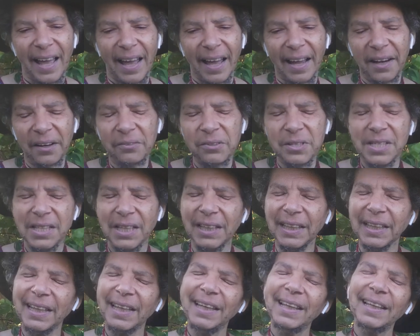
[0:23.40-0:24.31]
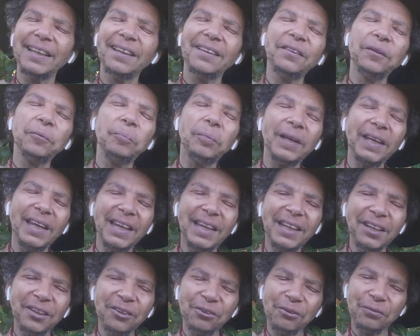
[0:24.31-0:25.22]
and I was thinking in the
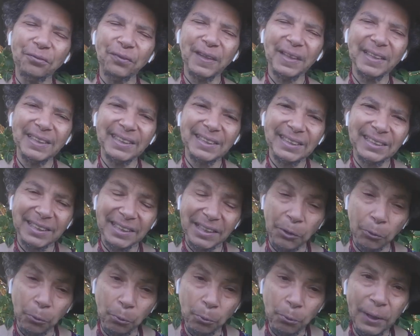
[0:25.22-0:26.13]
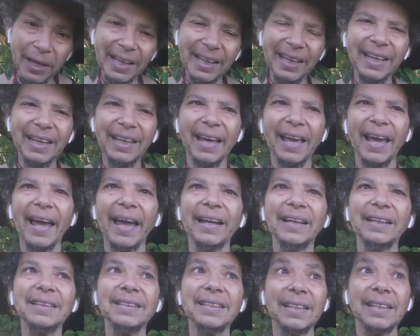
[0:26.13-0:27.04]
beginning of this week
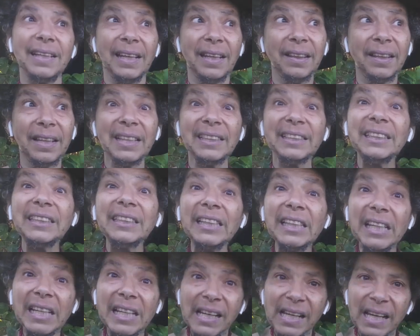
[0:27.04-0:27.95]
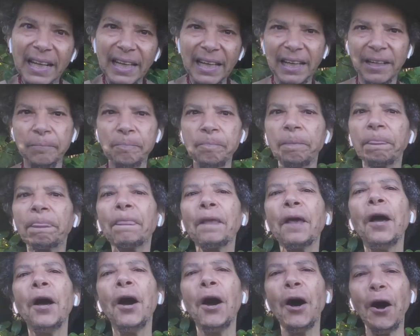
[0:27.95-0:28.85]
and in the sealing
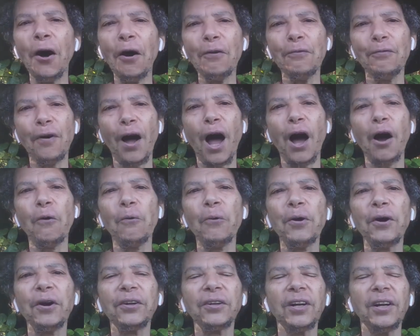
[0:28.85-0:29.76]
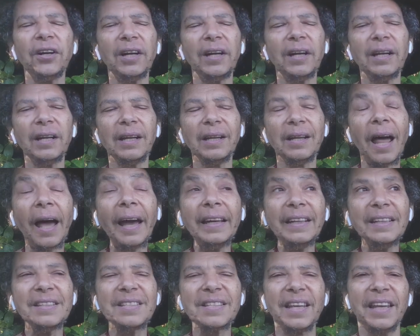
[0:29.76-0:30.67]
of our
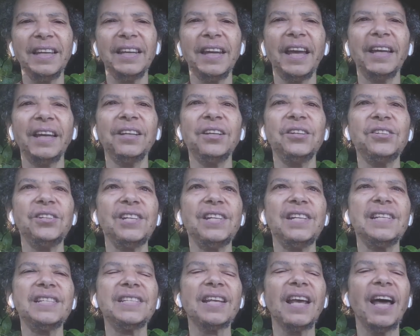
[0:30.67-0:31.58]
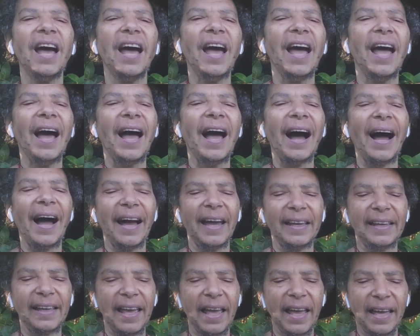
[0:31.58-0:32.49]
Lionsgate energies,
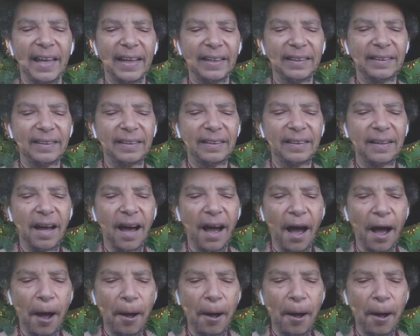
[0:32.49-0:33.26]
I can